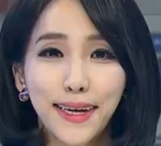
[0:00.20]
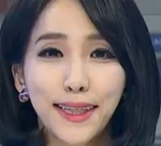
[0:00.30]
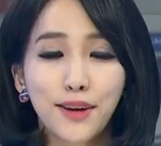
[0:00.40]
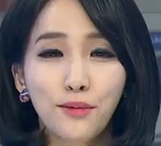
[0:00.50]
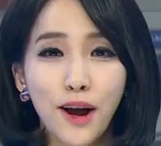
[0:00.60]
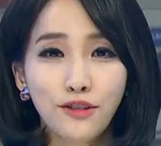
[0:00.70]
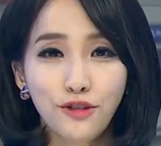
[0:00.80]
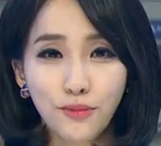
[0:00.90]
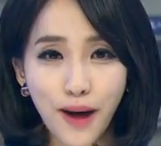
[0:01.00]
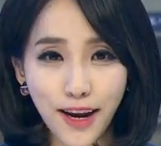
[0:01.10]
The rush
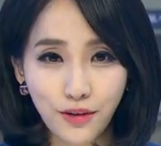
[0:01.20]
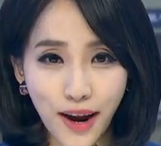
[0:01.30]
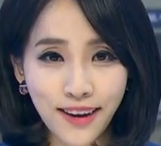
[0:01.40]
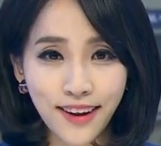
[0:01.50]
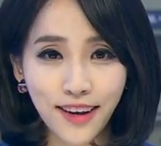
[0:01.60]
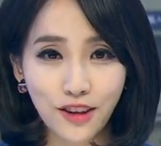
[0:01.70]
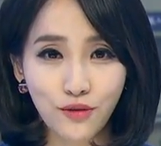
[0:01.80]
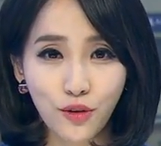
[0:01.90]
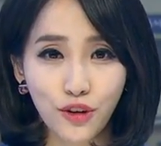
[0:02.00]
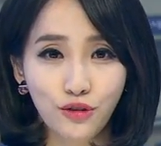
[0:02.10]
to buy train tickets
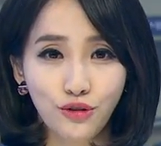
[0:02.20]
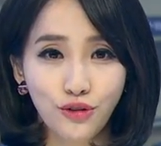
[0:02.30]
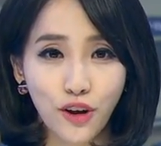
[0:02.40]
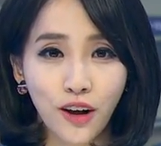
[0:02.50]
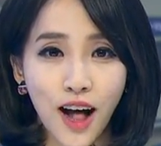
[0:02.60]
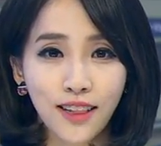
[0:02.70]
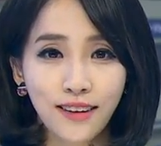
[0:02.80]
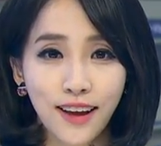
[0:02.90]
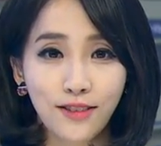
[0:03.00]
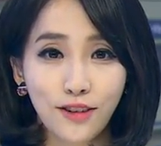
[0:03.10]
for the Chuseok
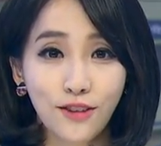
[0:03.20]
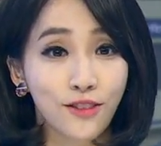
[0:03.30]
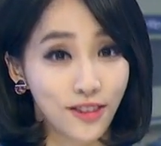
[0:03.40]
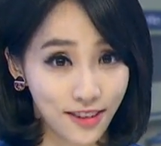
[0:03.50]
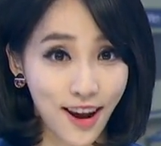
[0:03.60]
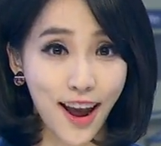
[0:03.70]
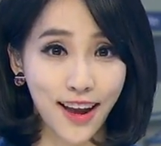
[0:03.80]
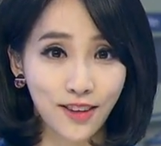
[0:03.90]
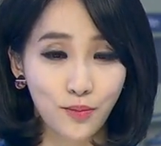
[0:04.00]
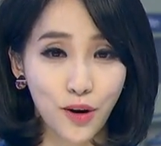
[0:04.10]
holiday starts today
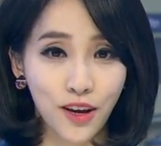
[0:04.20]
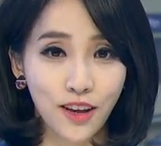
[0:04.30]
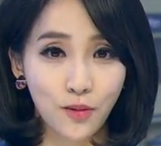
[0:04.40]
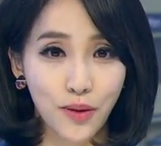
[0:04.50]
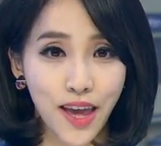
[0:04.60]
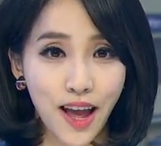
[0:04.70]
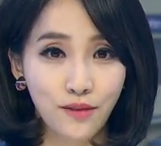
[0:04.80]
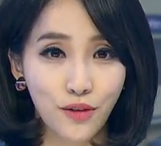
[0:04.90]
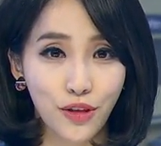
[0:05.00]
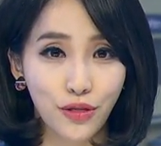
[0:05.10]
as bookings began
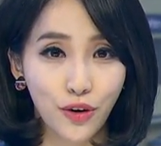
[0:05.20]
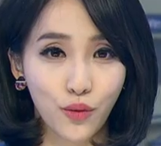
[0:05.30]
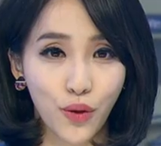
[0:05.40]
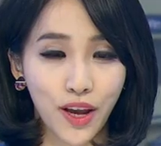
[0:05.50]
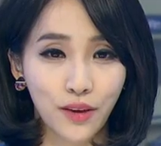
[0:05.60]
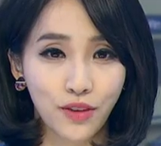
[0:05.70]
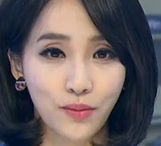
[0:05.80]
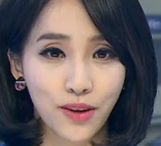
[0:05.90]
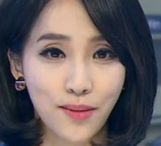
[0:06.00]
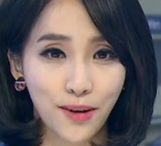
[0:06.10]
for the third week of
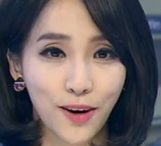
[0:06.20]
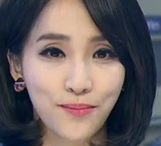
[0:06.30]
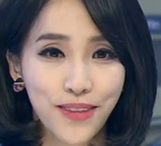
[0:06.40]
September.